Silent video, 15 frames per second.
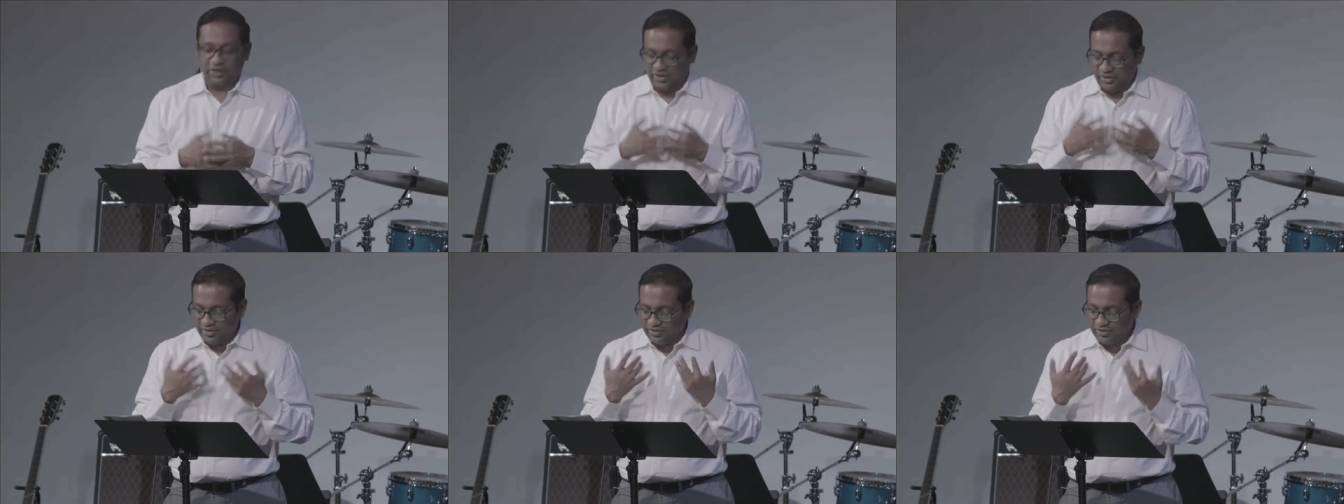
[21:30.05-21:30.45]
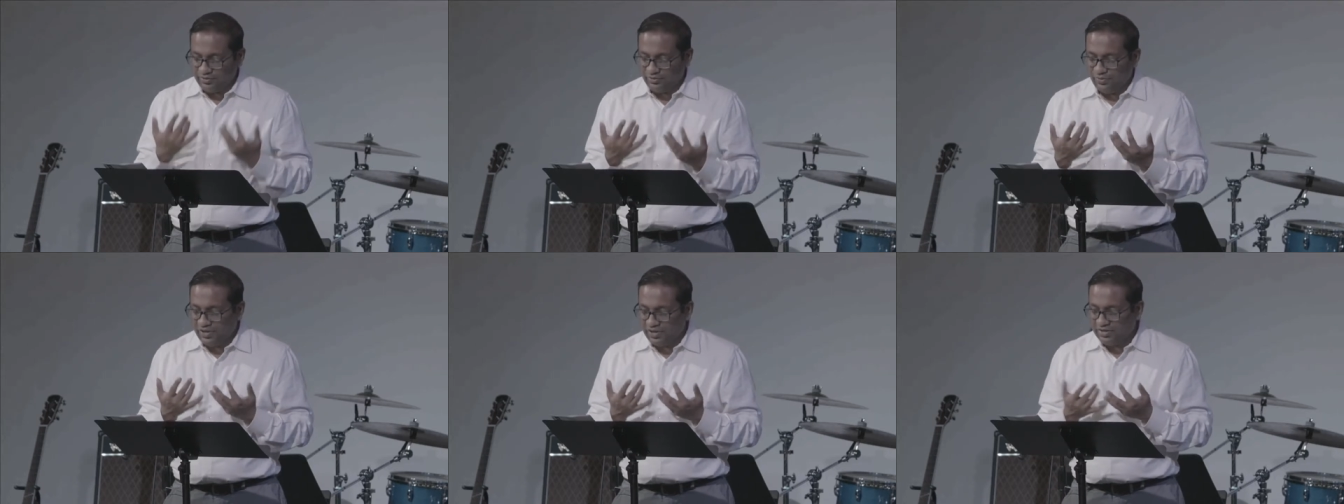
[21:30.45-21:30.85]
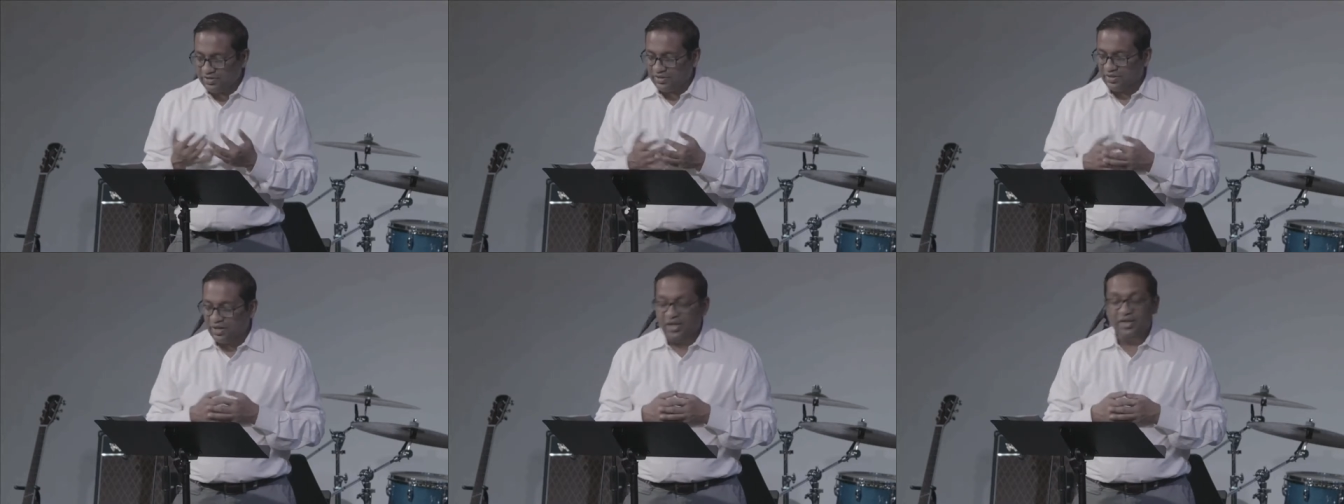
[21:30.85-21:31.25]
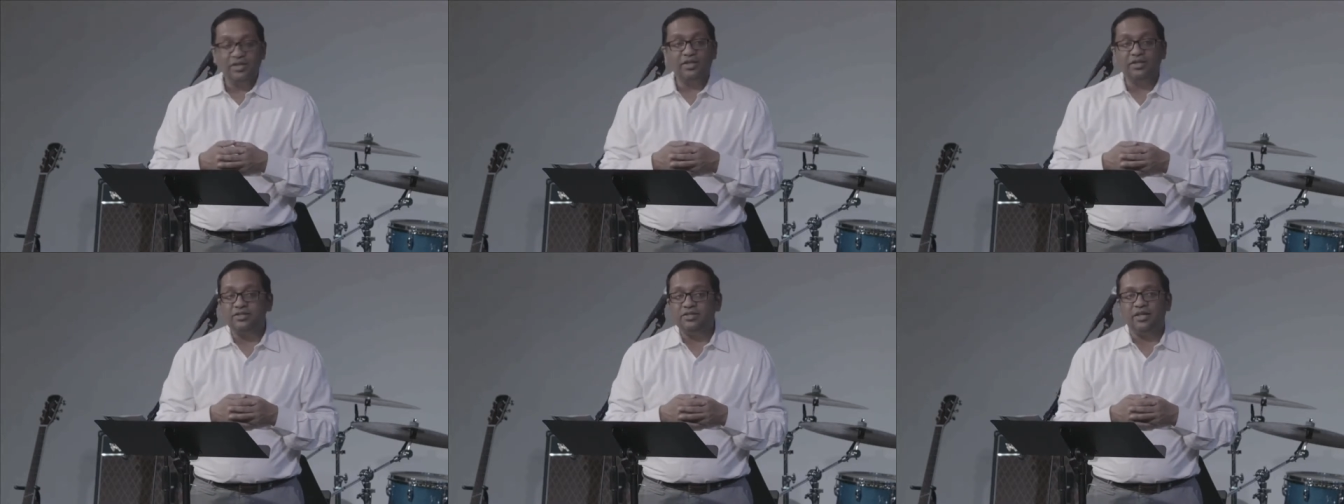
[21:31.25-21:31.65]
He is the reason,
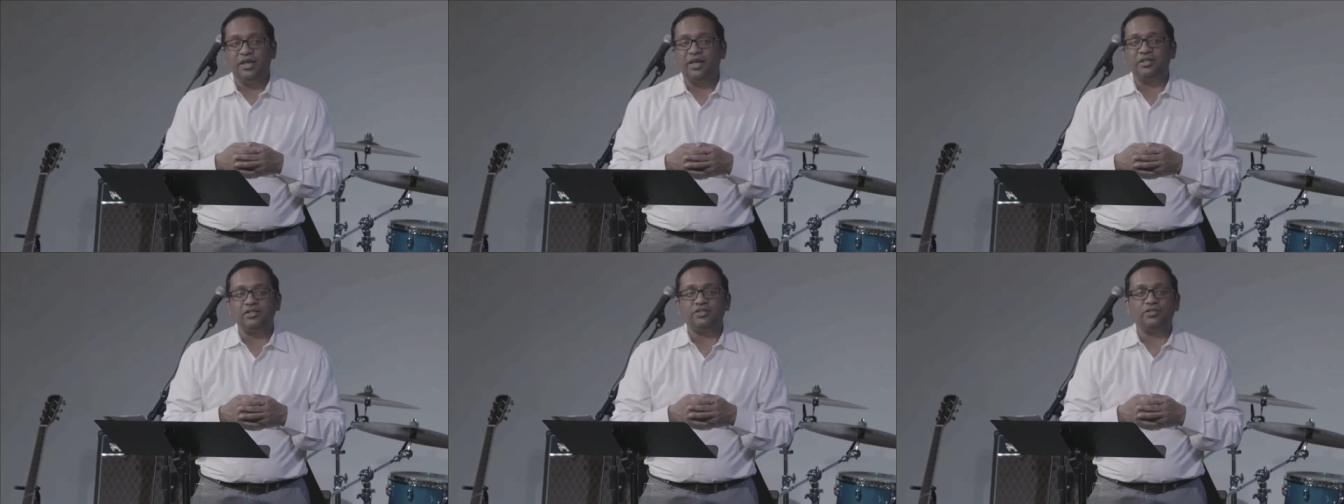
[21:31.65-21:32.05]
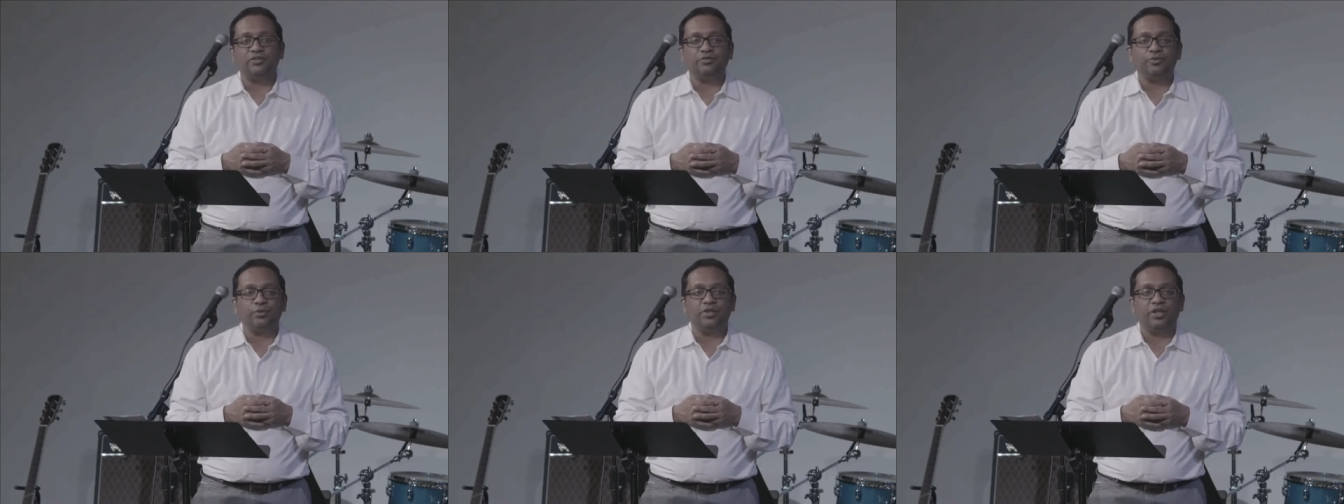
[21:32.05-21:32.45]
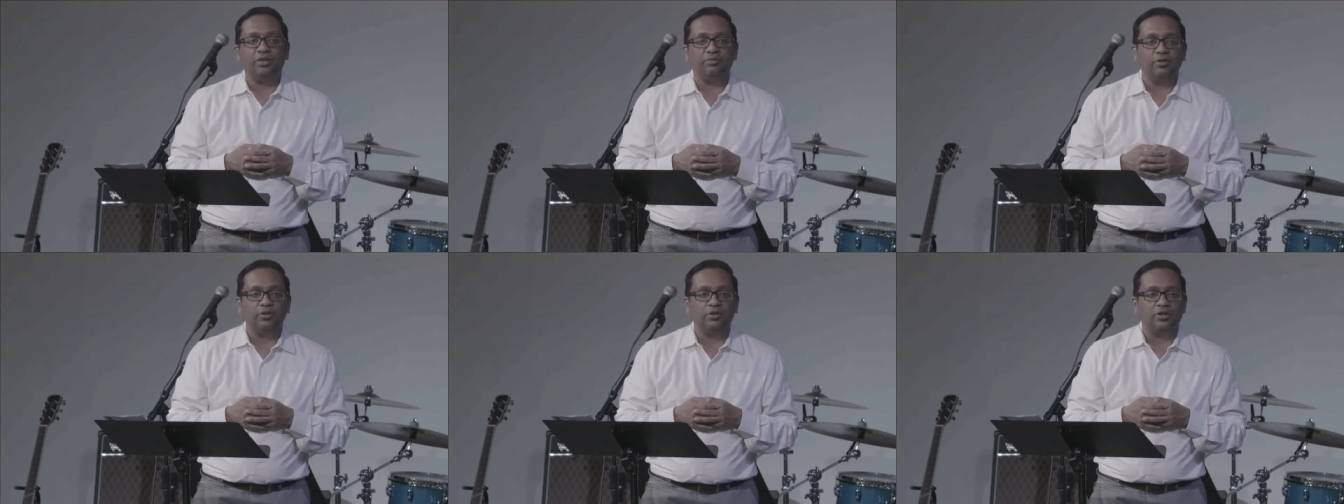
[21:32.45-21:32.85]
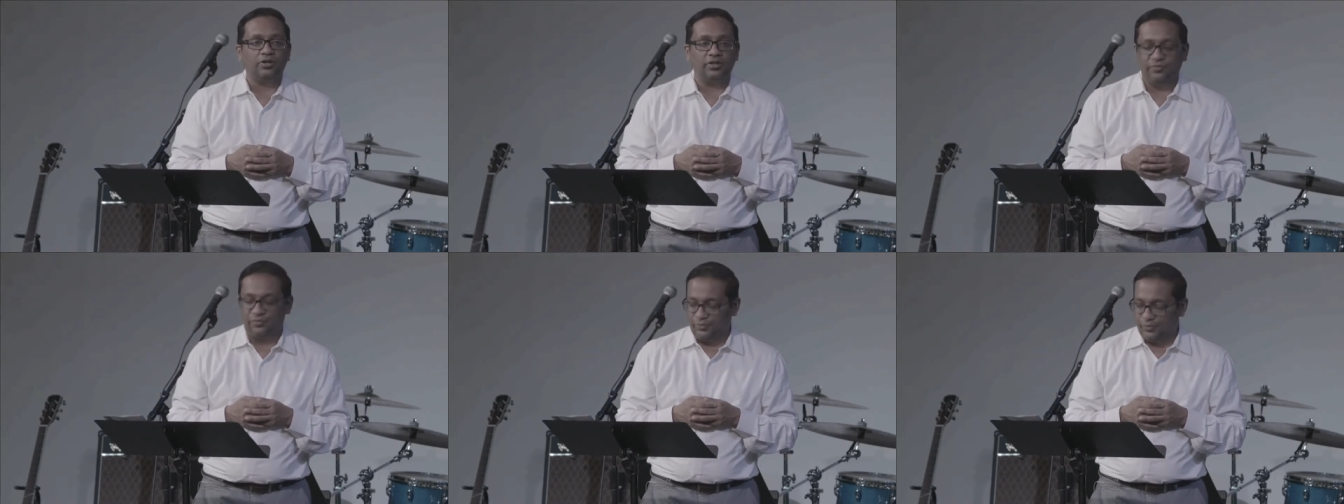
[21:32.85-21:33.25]
He is the answer for what they've been
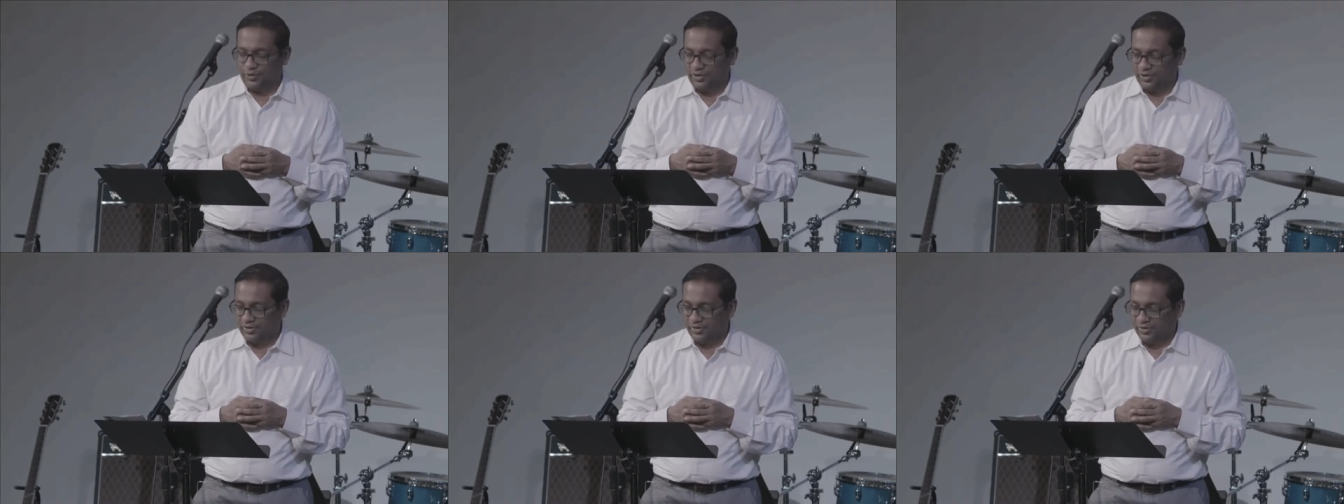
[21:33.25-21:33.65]
longing for.